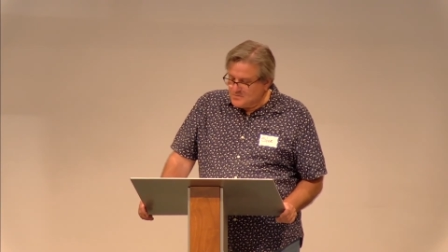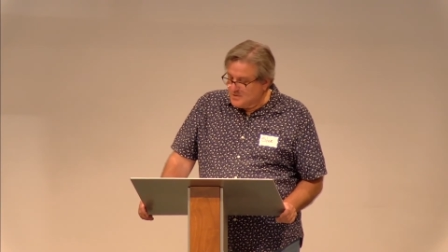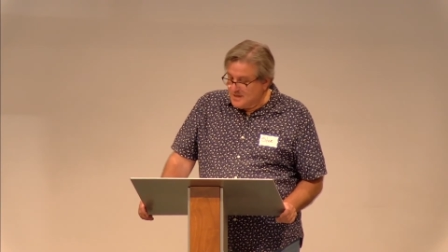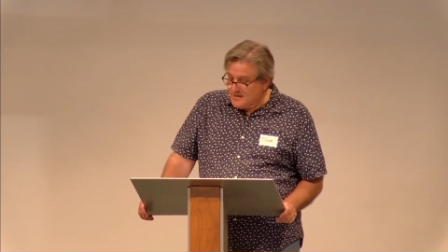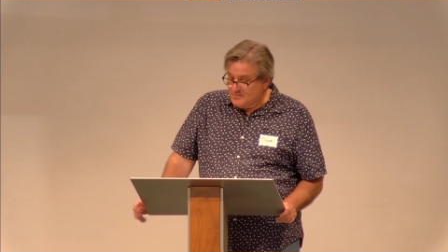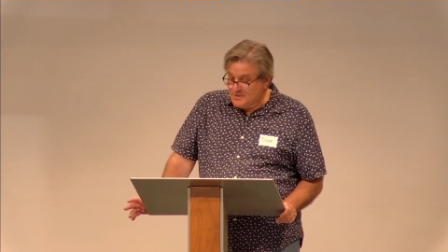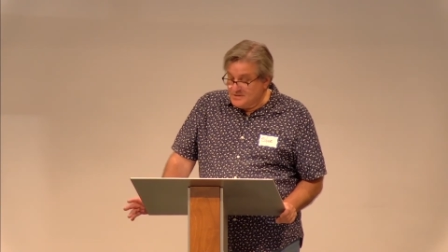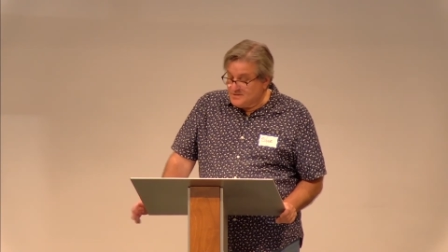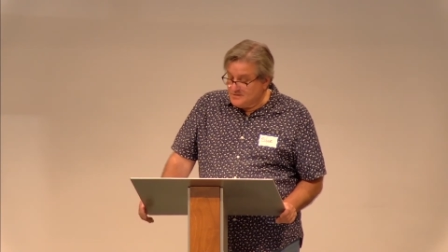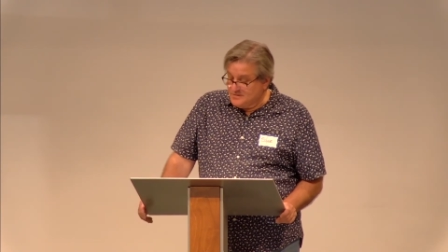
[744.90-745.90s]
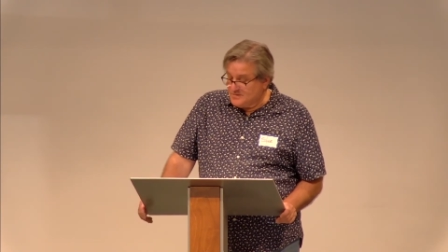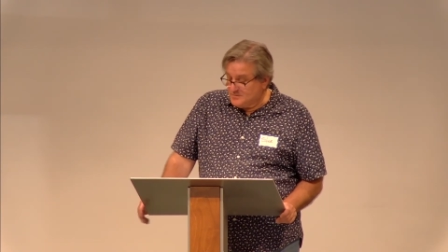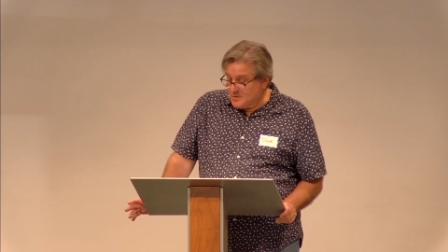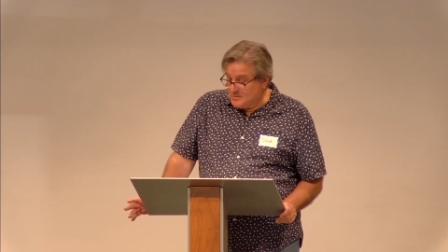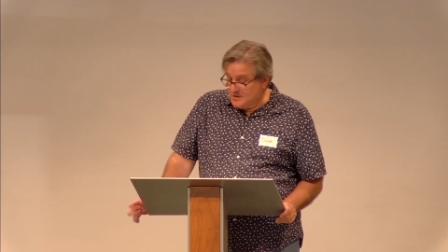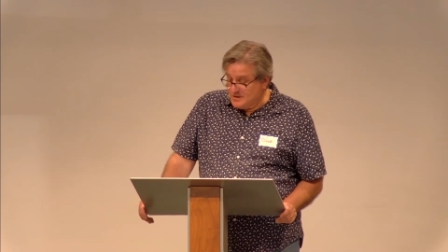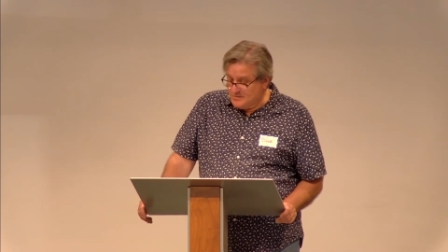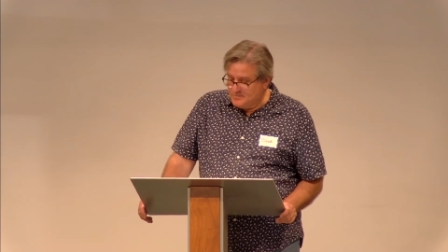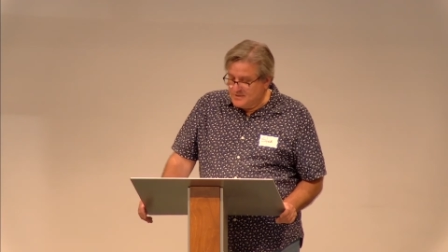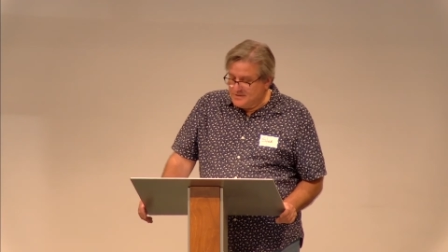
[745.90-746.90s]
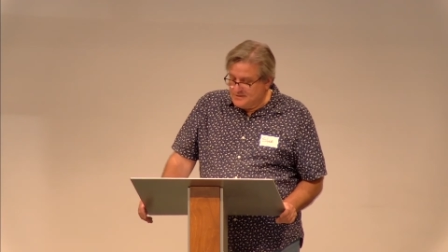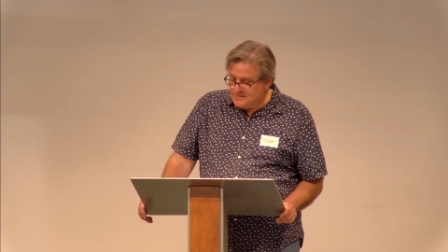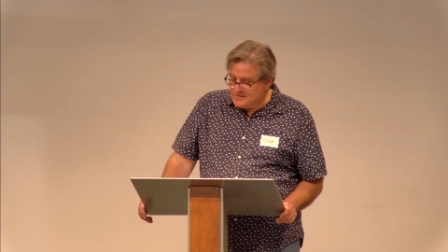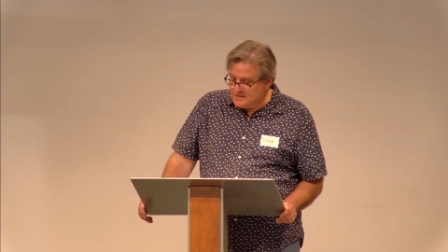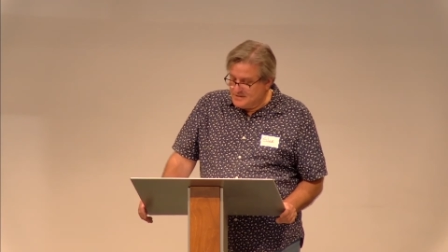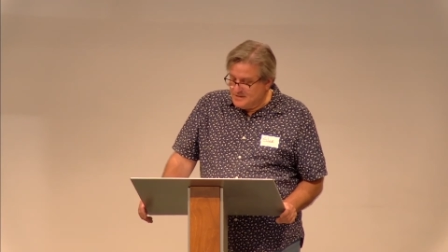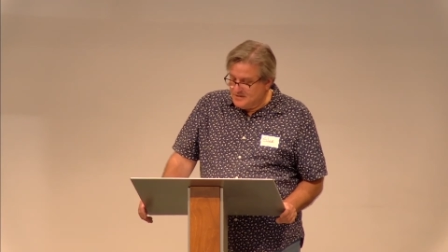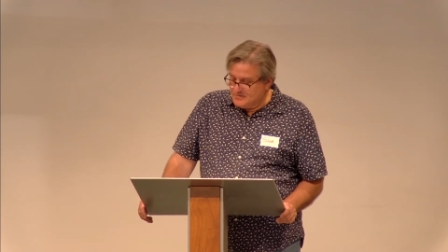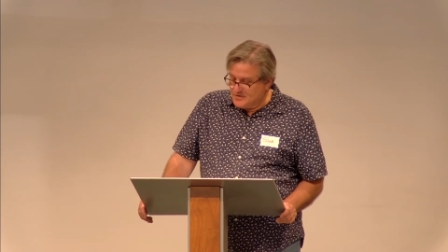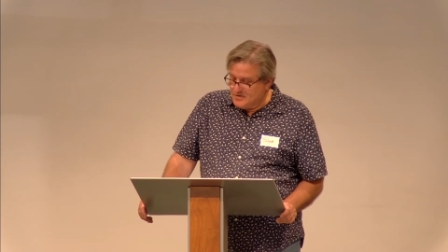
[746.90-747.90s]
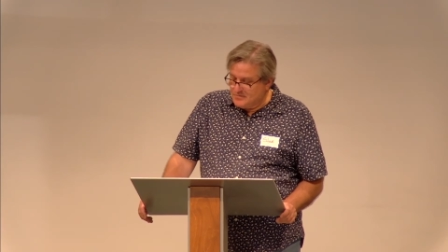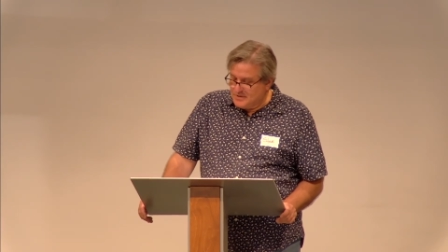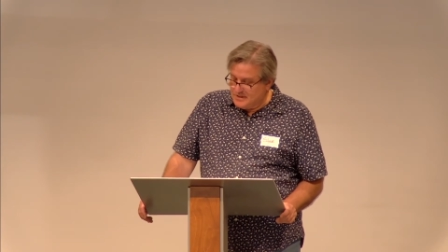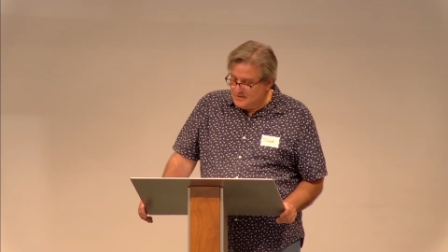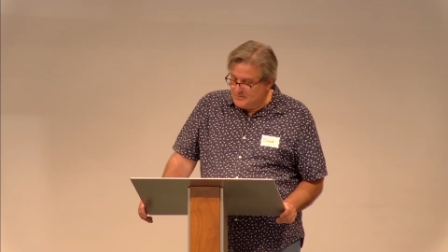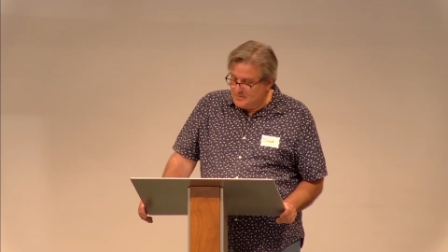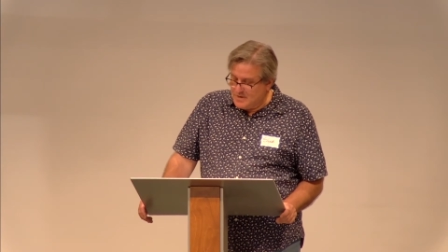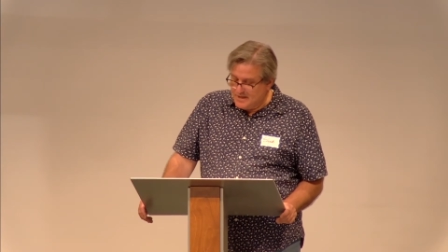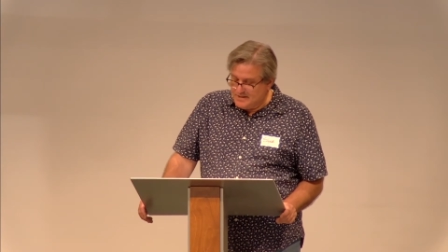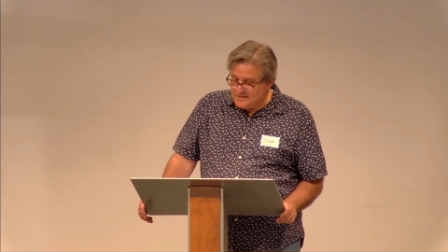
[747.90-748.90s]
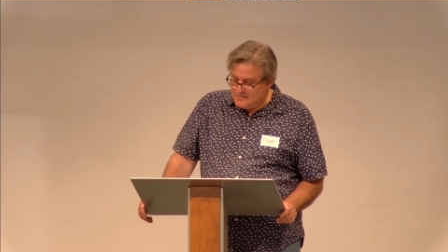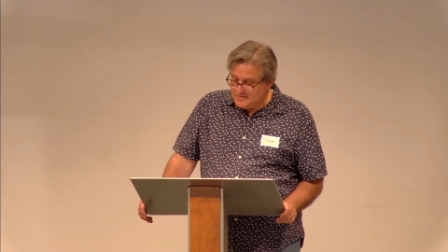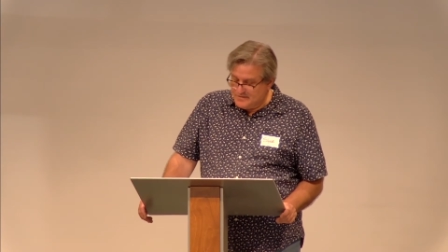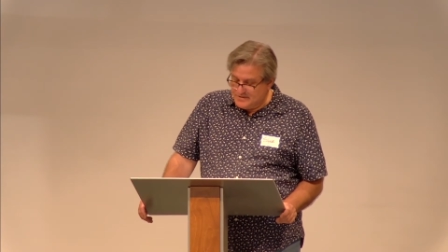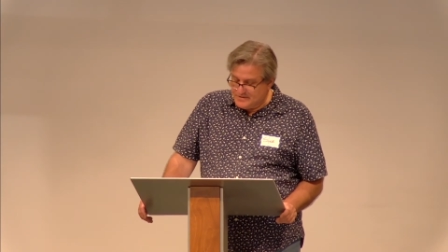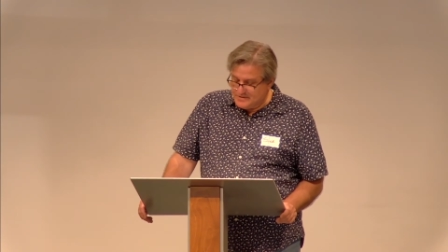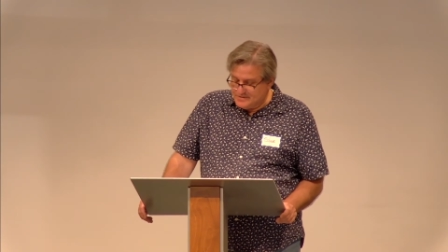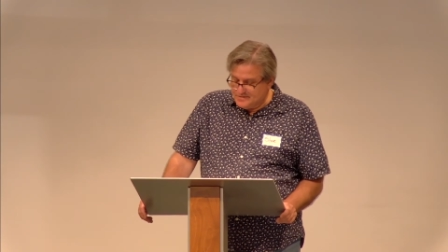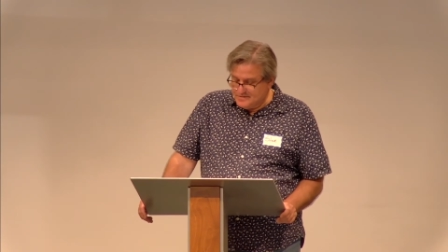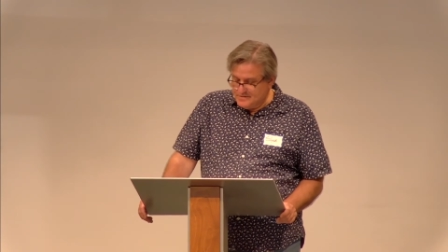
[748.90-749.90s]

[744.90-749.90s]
It's one he hadn't been to, from what we know, but it was in the city of Rome, and he reminded them of this.